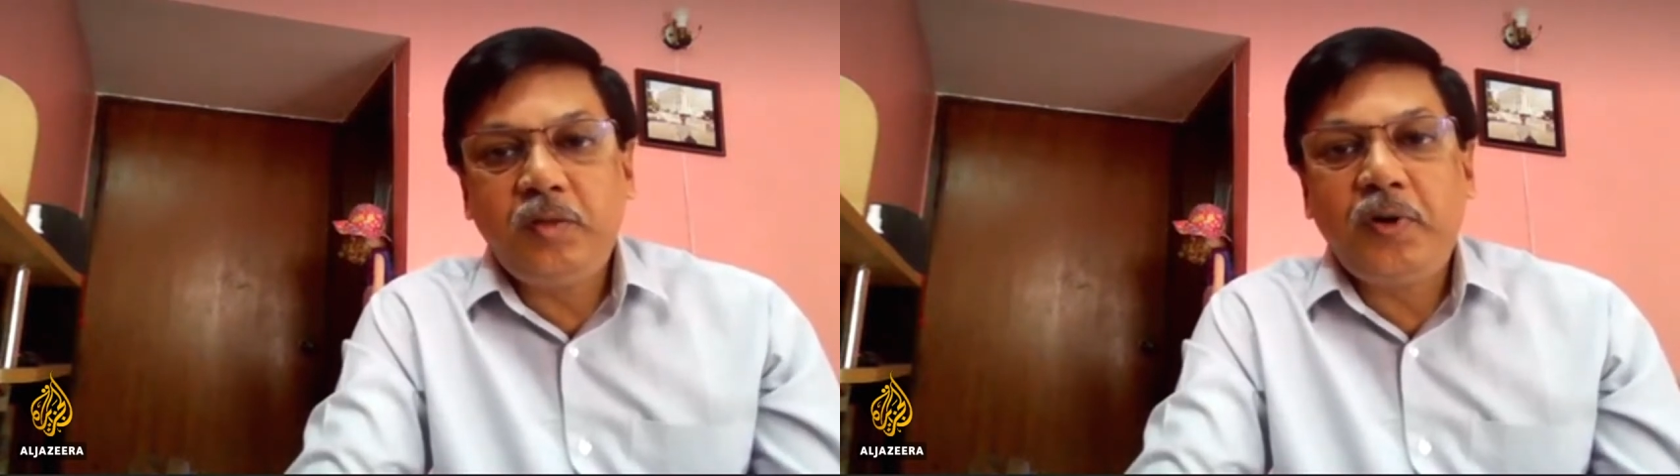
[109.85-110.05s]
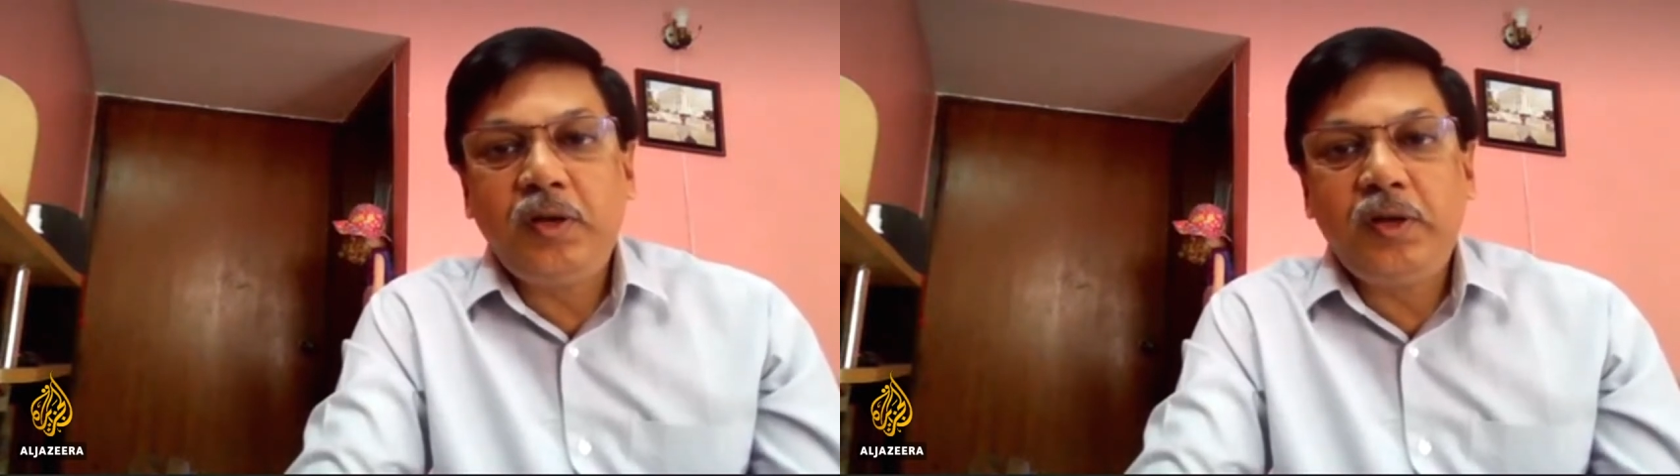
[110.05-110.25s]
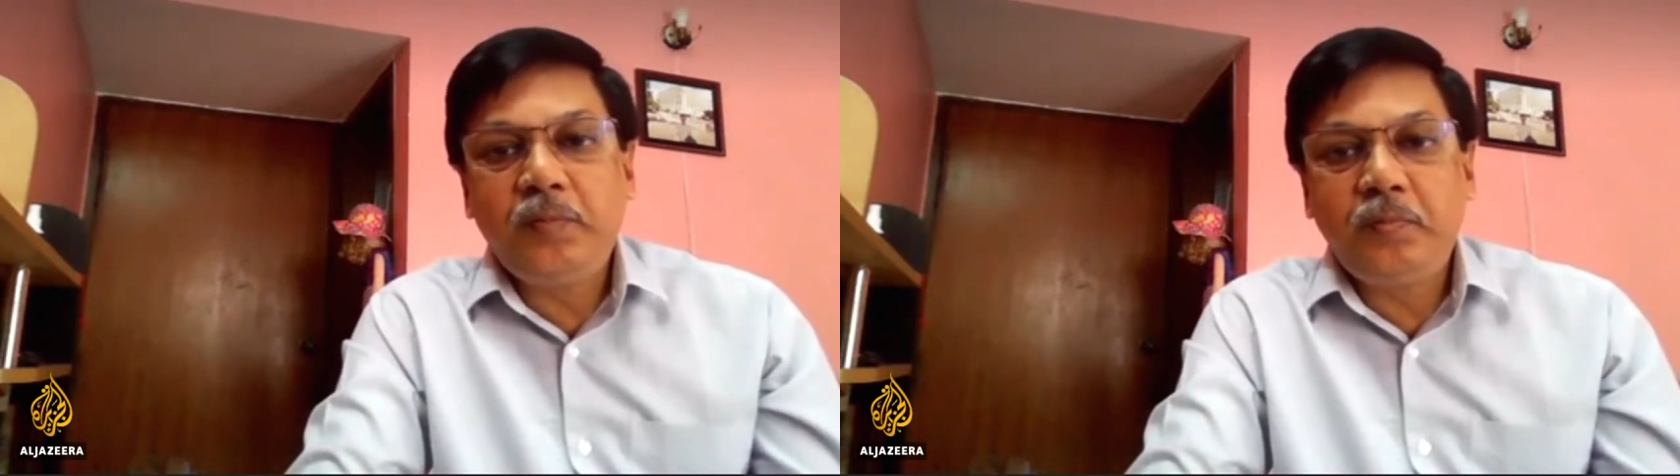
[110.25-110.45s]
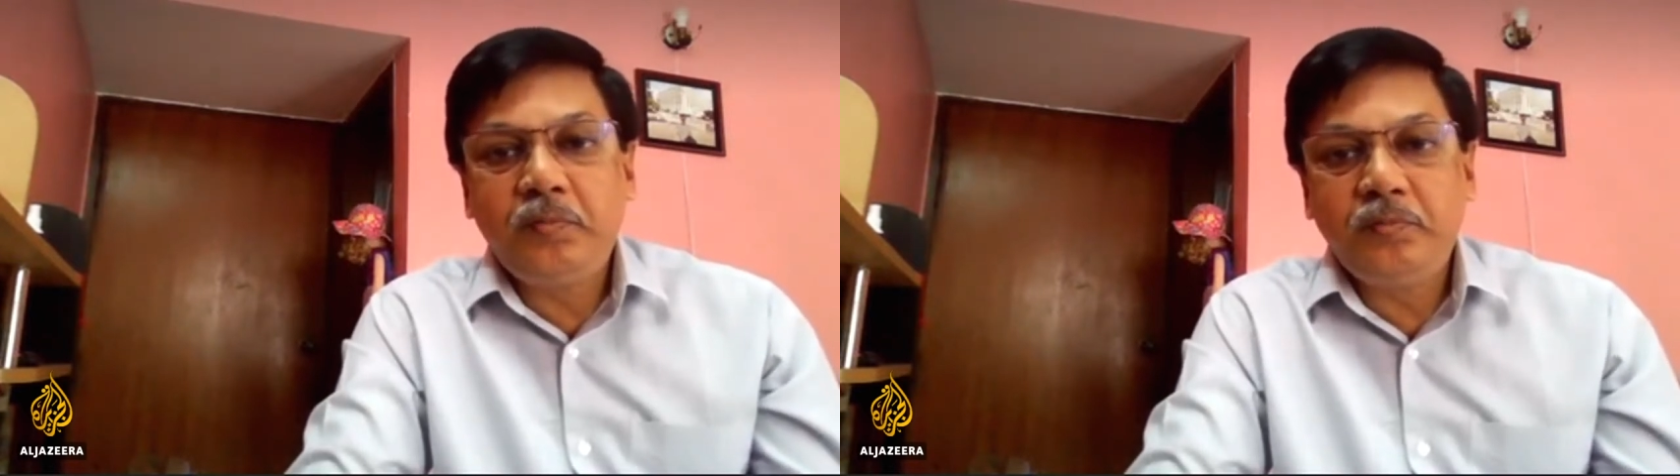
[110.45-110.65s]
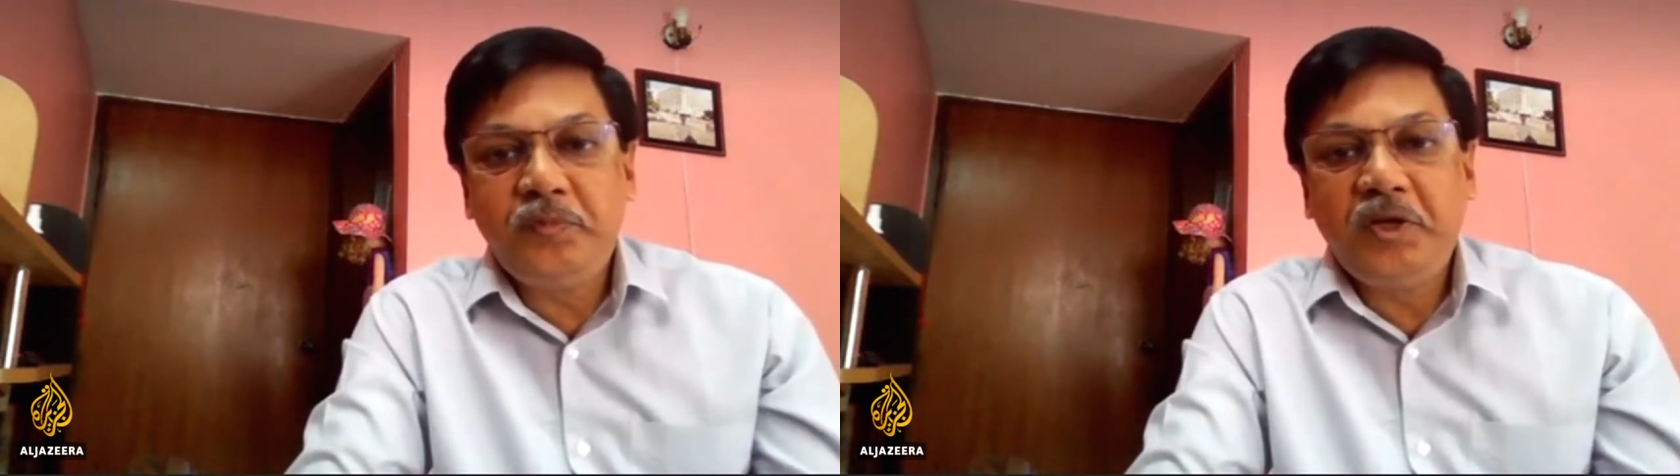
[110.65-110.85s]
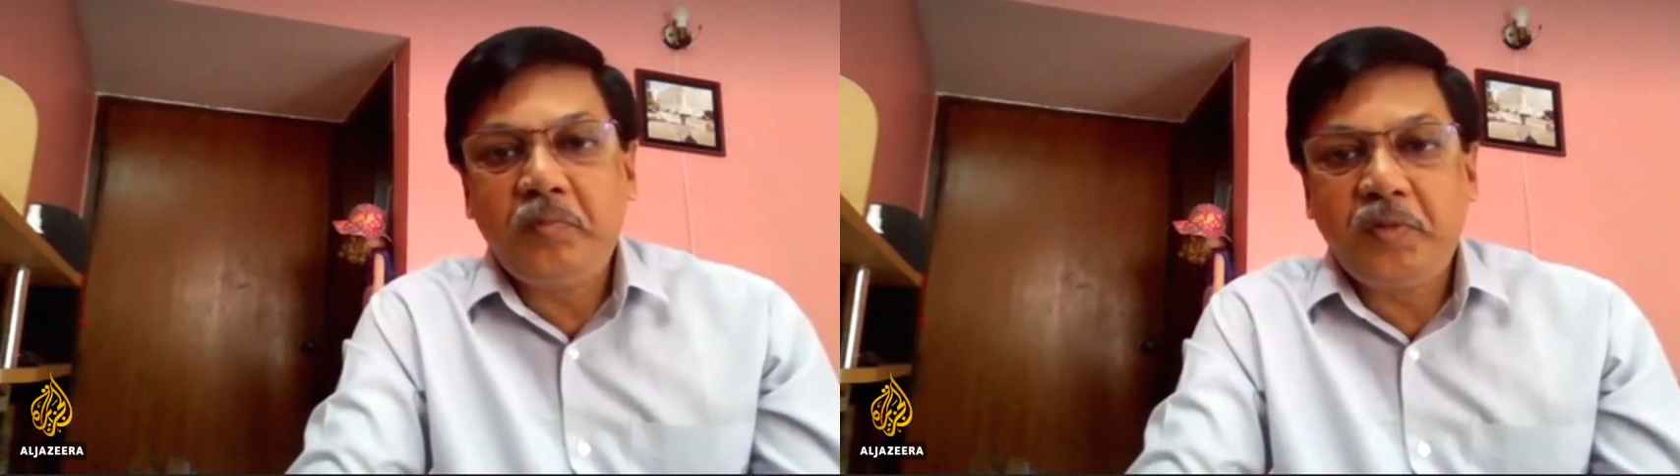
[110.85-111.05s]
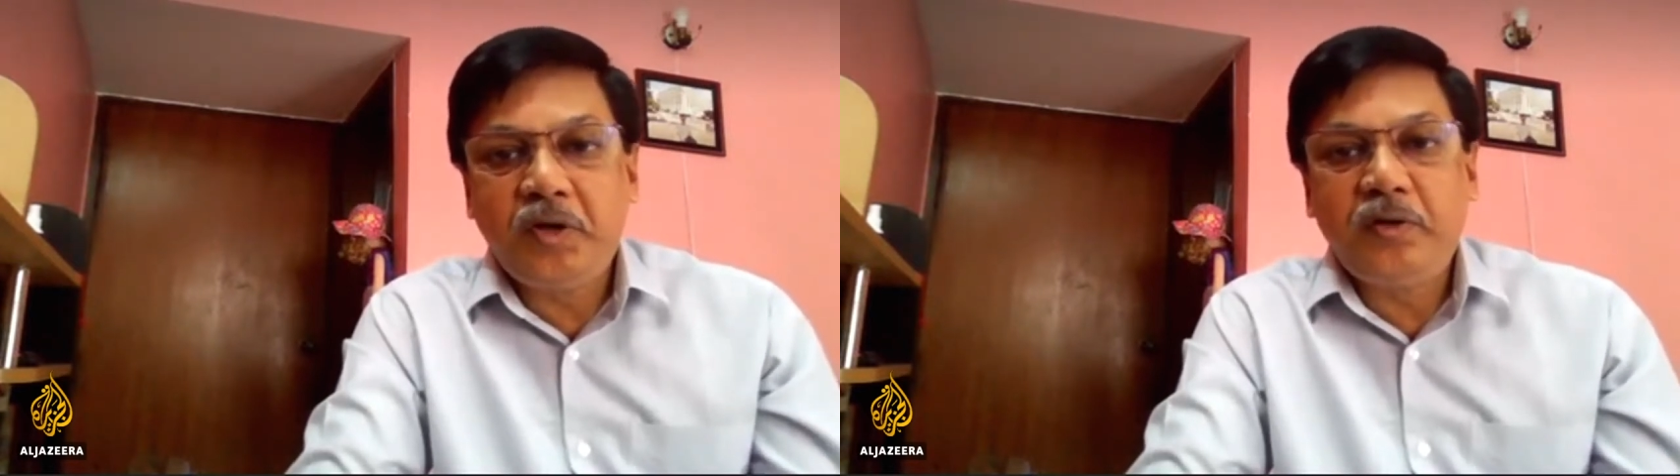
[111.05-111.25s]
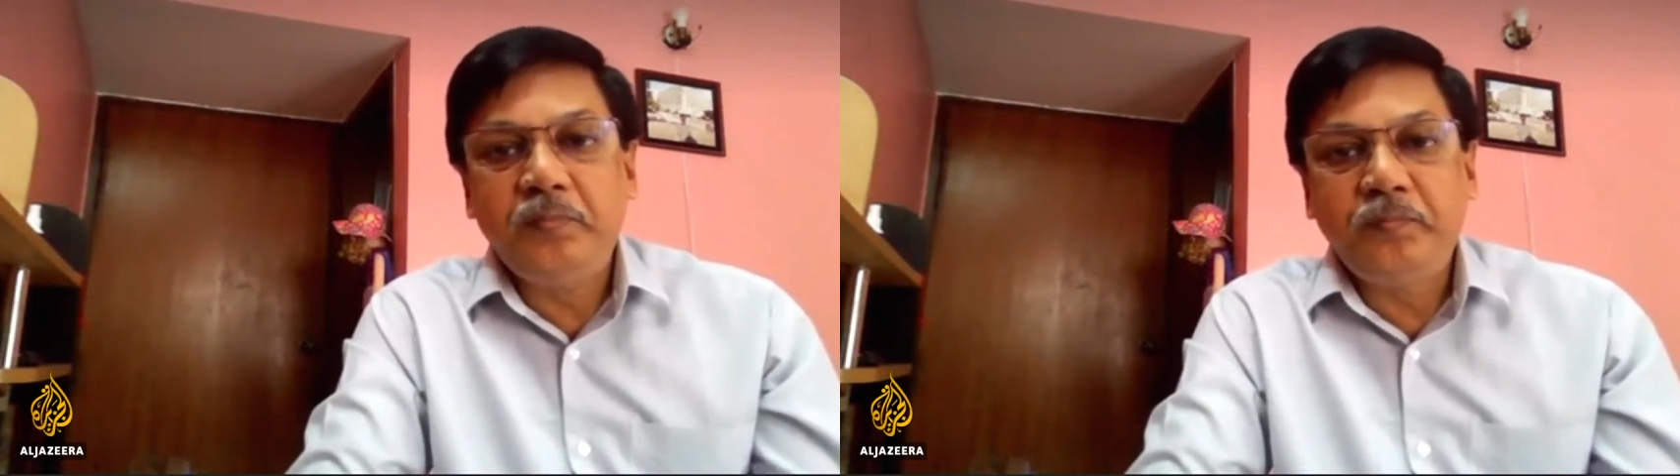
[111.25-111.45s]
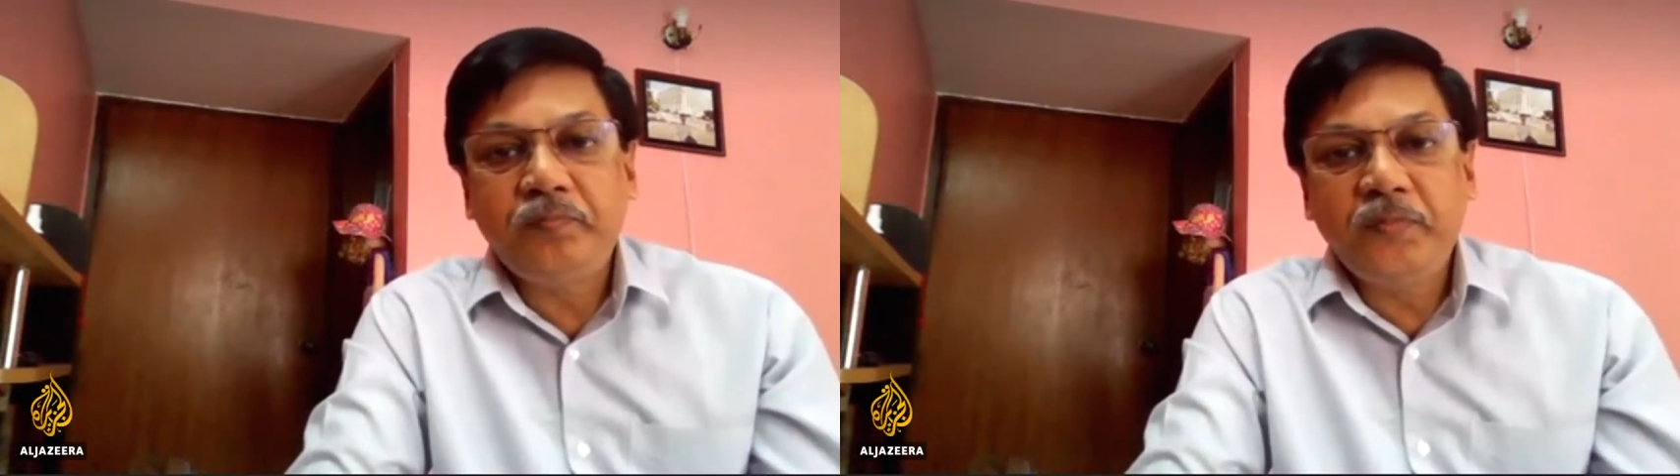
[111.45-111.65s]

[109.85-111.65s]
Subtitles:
Nepal, and Myanmar.